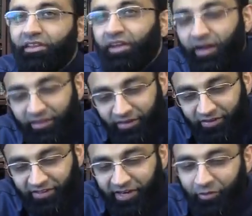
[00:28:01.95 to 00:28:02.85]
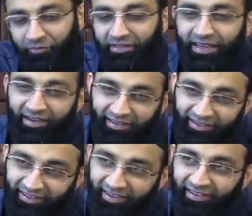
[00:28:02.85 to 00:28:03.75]
The other side of the
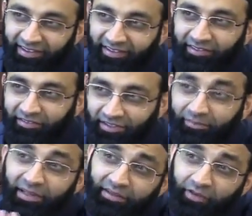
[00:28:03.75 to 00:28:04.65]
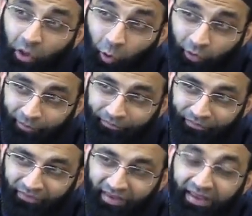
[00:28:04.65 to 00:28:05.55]
aisle say, the other, this is by the way quorum.
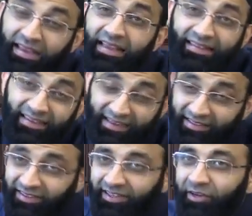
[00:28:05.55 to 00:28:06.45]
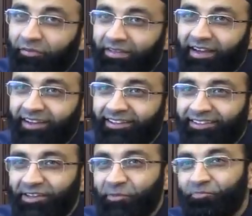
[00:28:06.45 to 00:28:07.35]
The other side of the aisle
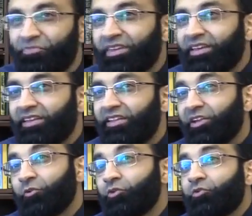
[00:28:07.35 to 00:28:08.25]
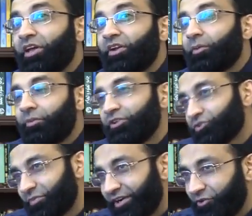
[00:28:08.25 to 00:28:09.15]
say that no, you cannot pray
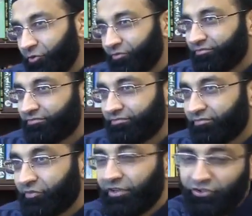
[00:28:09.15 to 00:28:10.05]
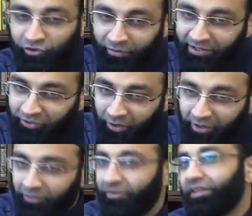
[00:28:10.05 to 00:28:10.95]
Jummah at home. When Jummah is
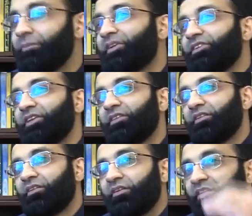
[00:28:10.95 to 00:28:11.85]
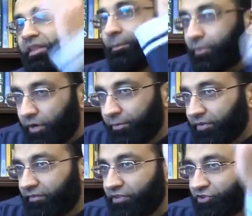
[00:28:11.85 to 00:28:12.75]
called off in the masjid, the
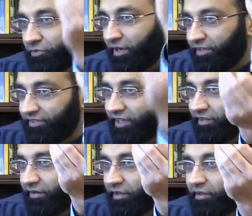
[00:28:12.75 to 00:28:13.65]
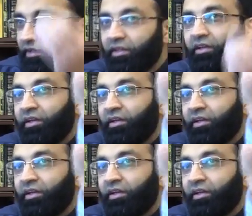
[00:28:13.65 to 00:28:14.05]
purpose of the Jummah is gathering.